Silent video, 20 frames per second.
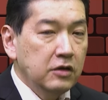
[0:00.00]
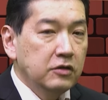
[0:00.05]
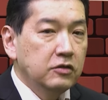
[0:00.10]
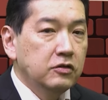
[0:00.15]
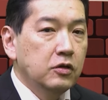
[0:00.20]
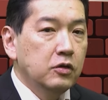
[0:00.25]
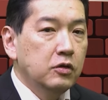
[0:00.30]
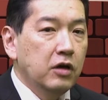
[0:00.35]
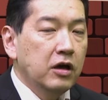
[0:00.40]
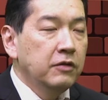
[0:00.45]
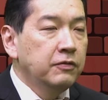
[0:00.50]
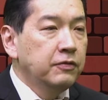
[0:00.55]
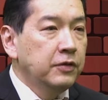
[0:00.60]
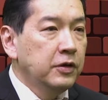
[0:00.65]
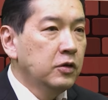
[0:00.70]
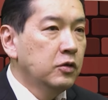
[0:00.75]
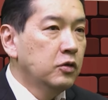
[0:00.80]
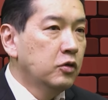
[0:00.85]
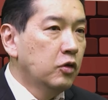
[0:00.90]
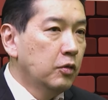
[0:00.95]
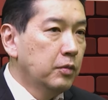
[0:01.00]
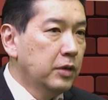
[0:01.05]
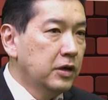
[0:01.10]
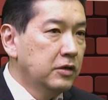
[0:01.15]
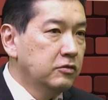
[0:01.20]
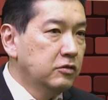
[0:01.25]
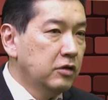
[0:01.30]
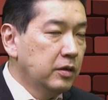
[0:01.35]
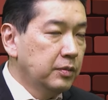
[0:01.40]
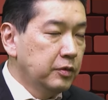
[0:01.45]
So FAO
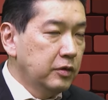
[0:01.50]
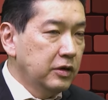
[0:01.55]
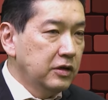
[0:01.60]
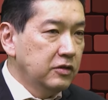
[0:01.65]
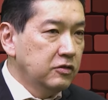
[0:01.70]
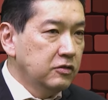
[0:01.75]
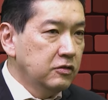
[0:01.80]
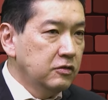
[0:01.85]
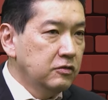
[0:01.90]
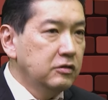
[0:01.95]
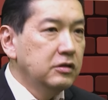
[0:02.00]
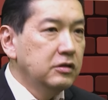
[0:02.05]
commenced operations